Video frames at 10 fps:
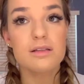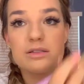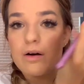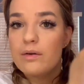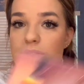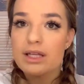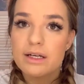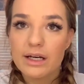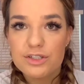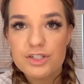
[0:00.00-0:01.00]
So I was
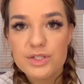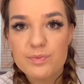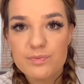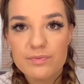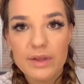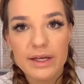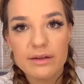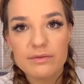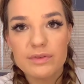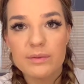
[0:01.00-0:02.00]
like, I should just
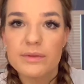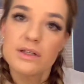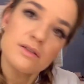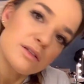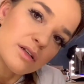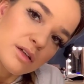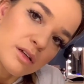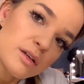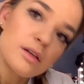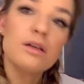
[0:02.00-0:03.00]
like film this.
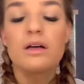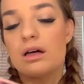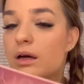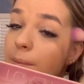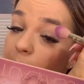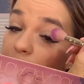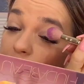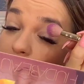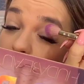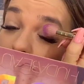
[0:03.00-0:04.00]
Um,
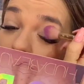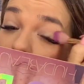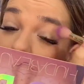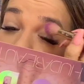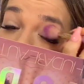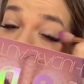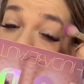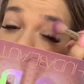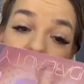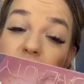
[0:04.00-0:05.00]

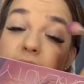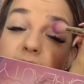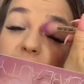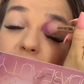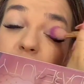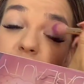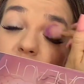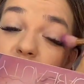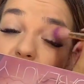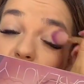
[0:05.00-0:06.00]
because I
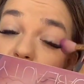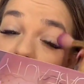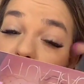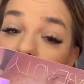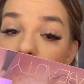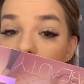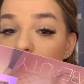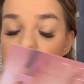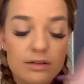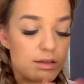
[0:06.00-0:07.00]
haven't filmed
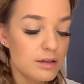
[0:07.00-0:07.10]
anything.